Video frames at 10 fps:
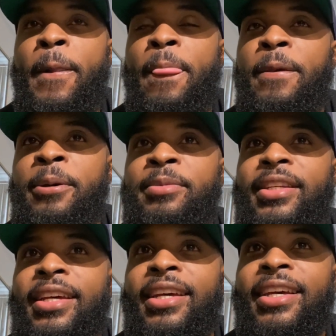You know what I'm
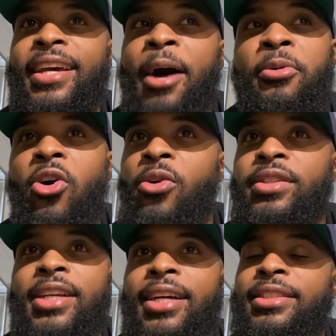saying? I'm going
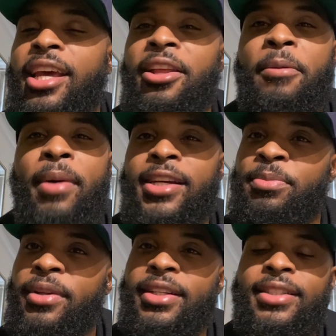with Josh Taylor by
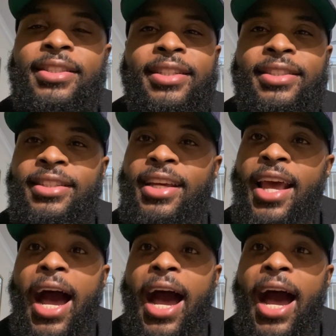split decision.